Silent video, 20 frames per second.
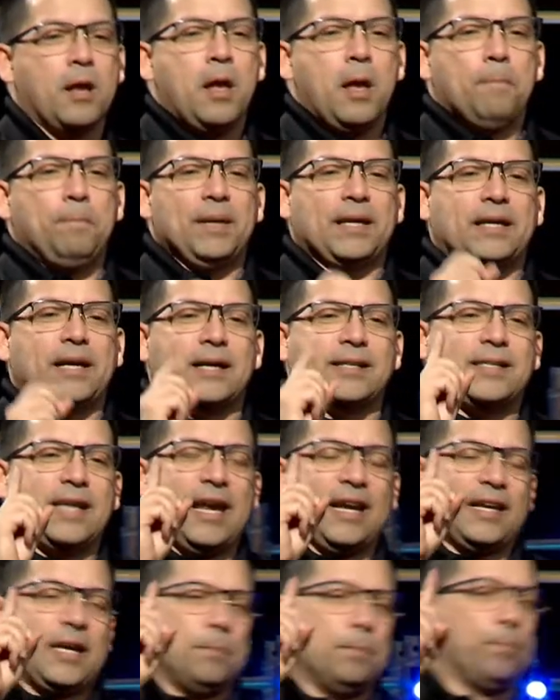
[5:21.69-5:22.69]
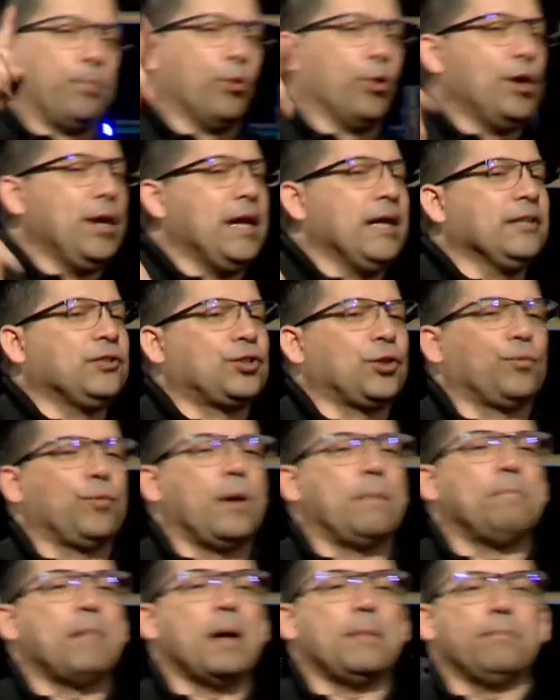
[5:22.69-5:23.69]
because it can bring to
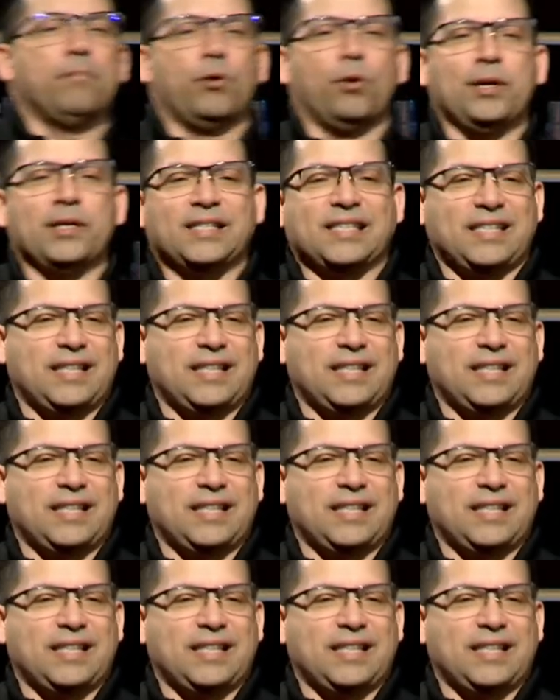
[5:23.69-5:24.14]
remembrance